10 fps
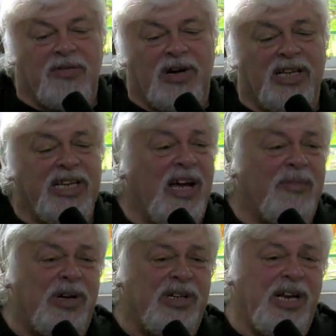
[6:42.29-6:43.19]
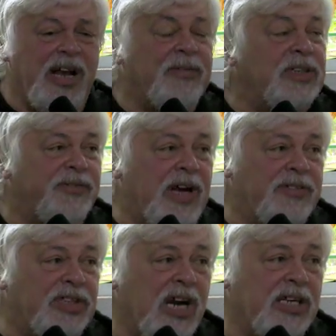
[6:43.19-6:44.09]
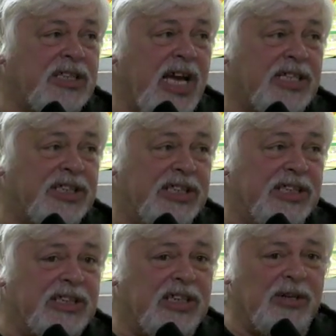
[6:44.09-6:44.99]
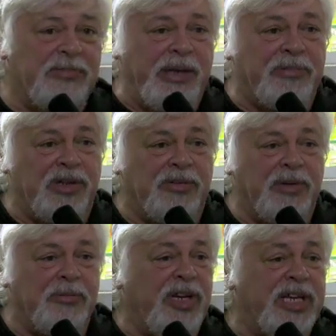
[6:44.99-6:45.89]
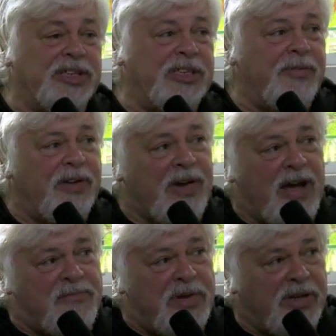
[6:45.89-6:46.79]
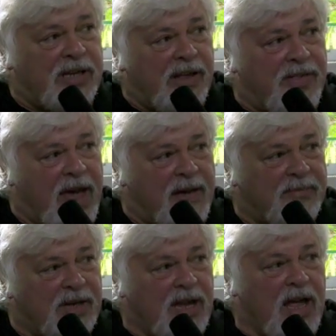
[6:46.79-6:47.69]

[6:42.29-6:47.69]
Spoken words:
Well, yeah, about an average of 5 shark attacks a year on people, but we kill 75 million of them.